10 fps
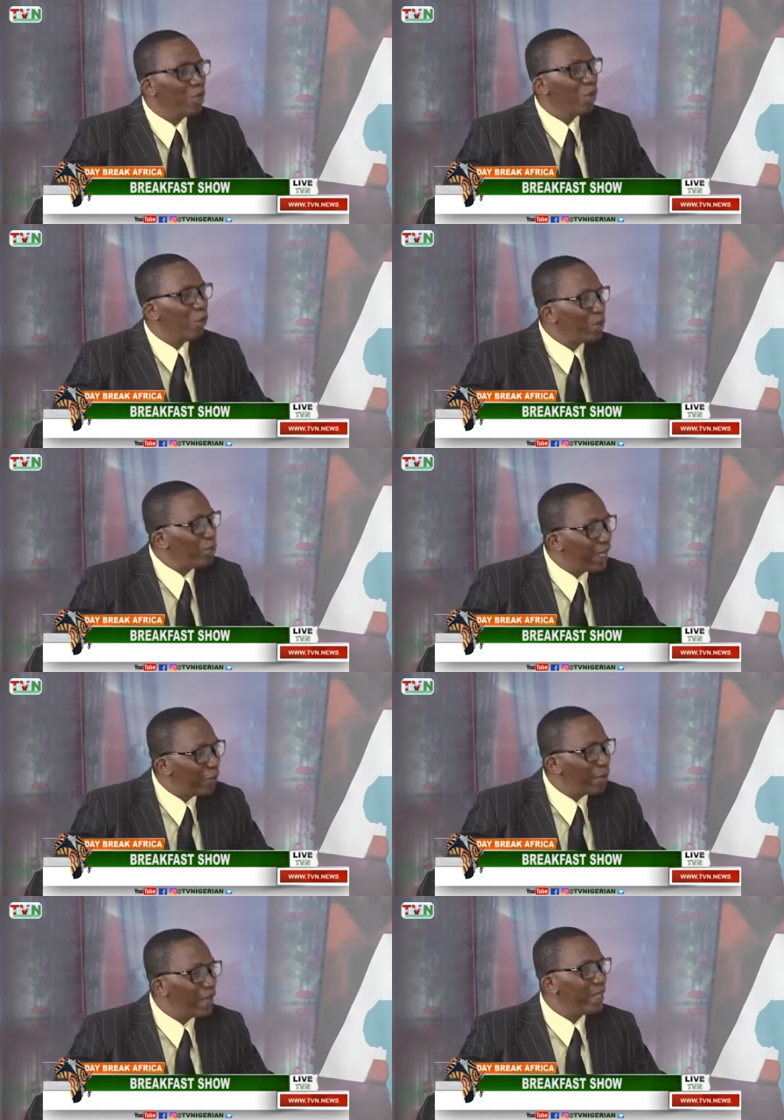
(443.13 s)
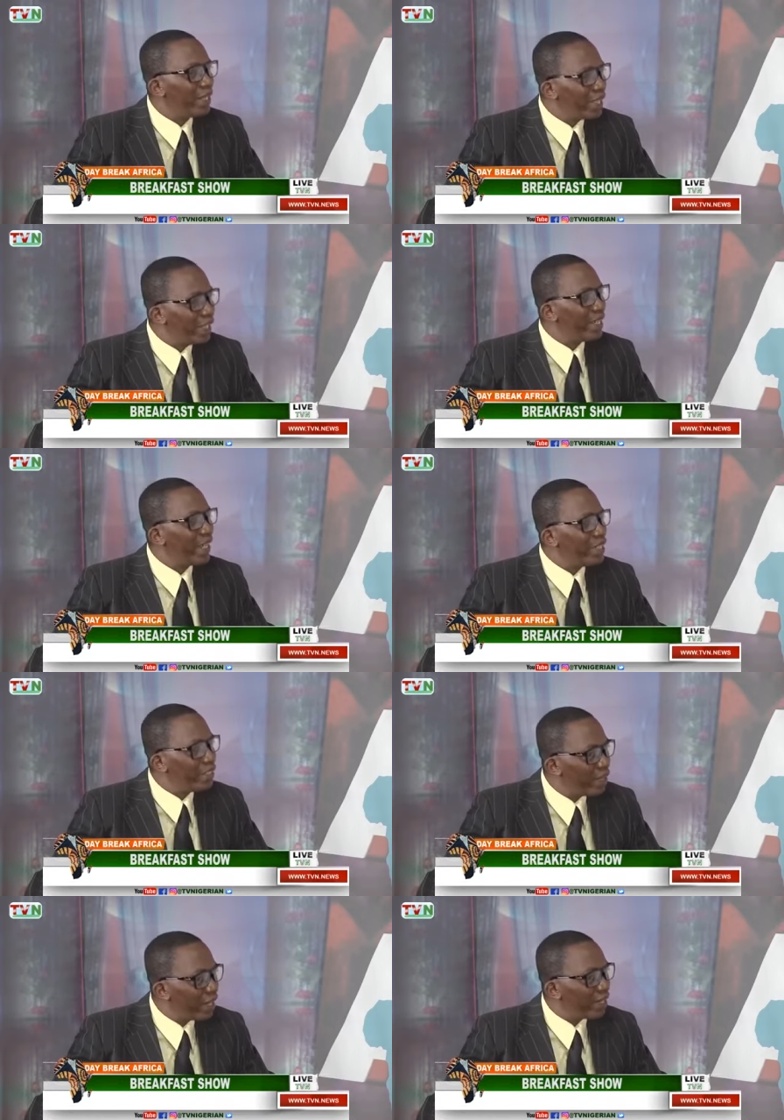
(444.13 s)
what platform and they said the
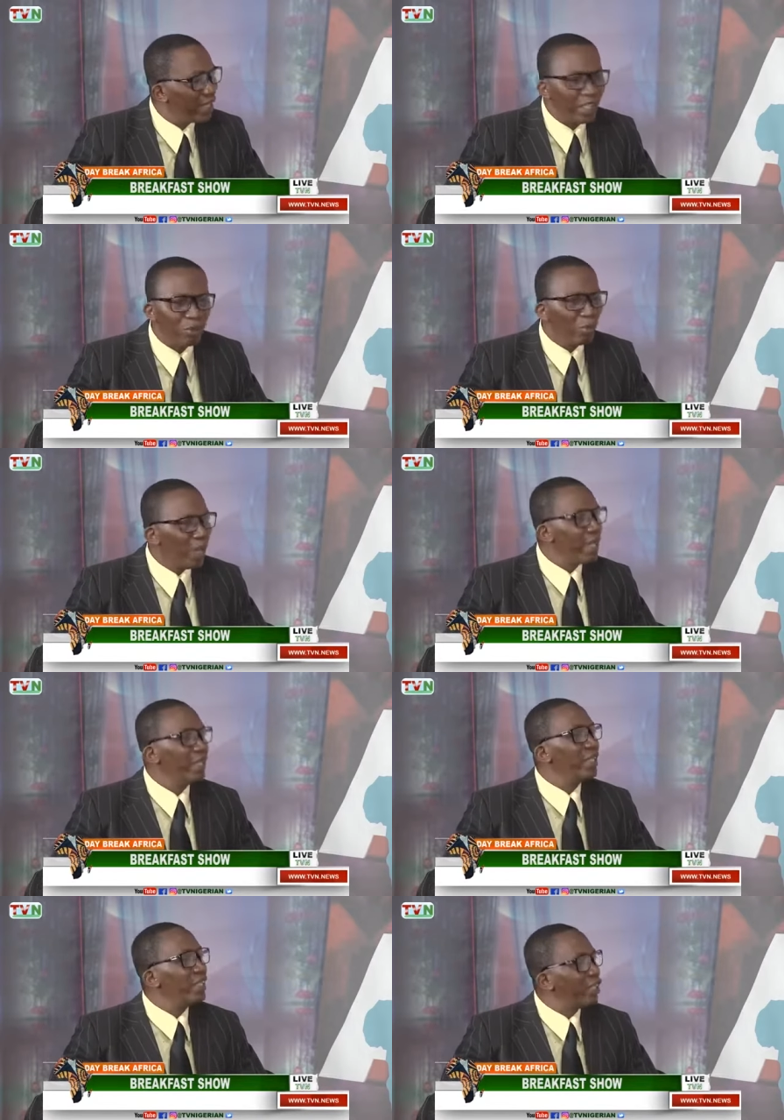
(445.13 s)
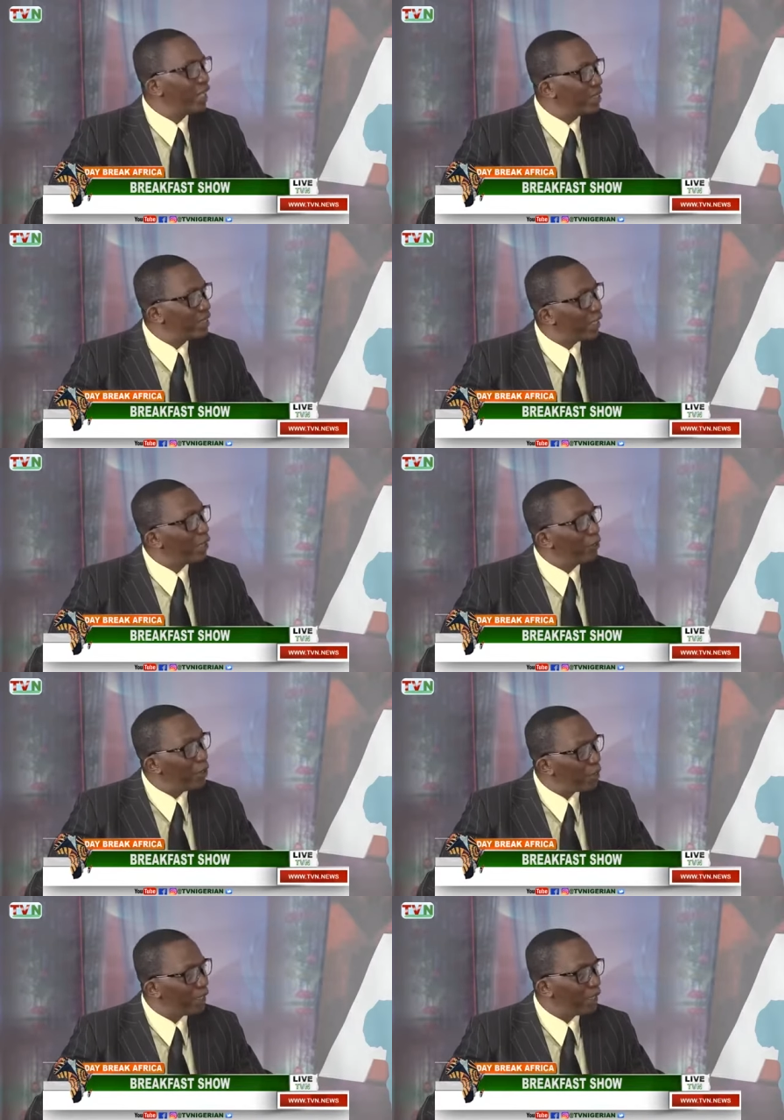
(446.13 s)
nigerian and why did the journalists that even
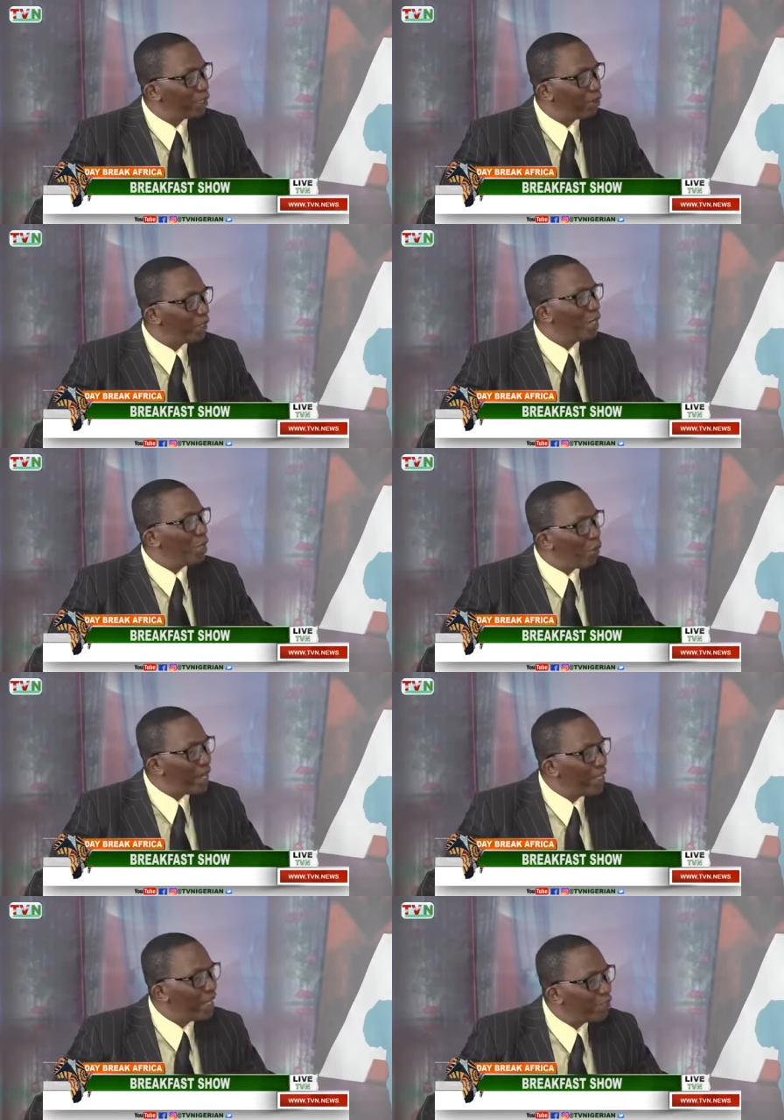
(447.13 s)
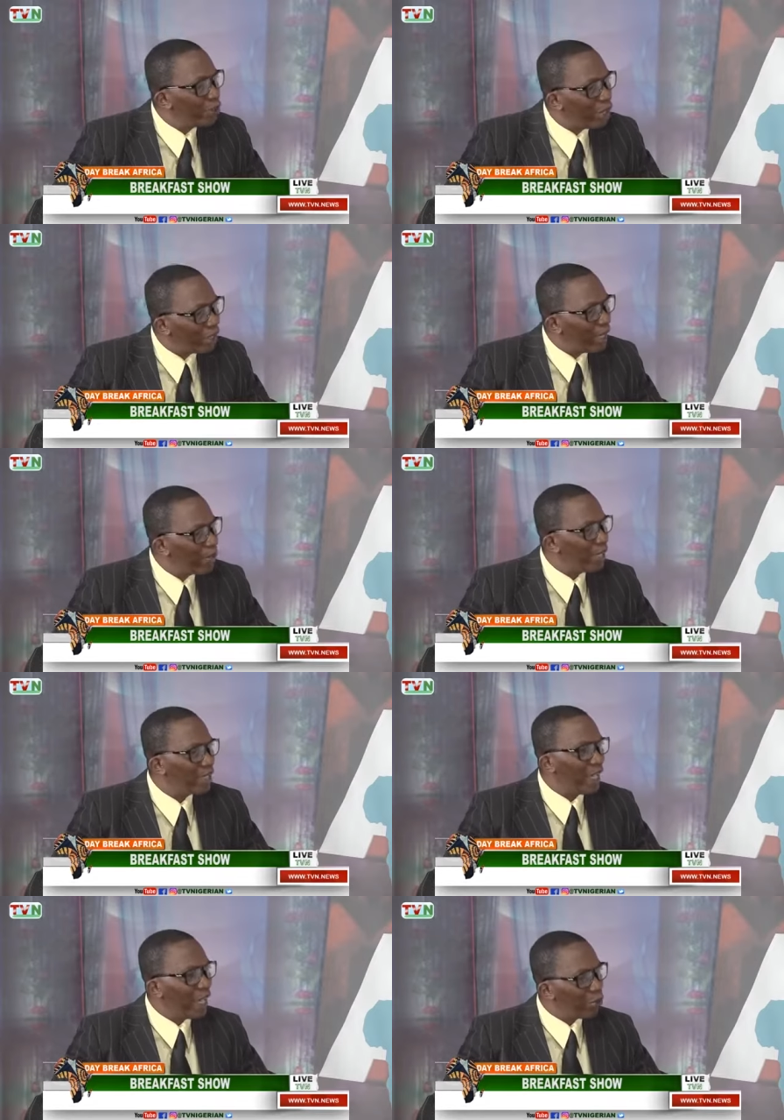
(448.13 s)
reported that story why did they have to cut that
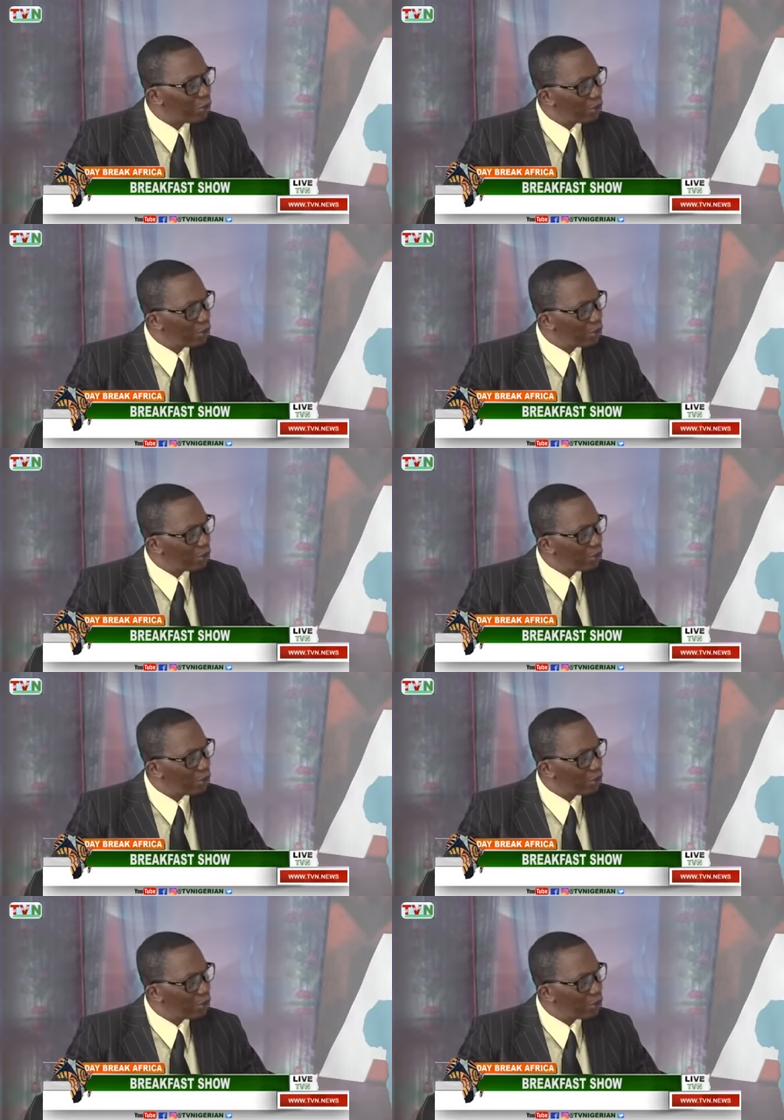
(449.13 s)
part out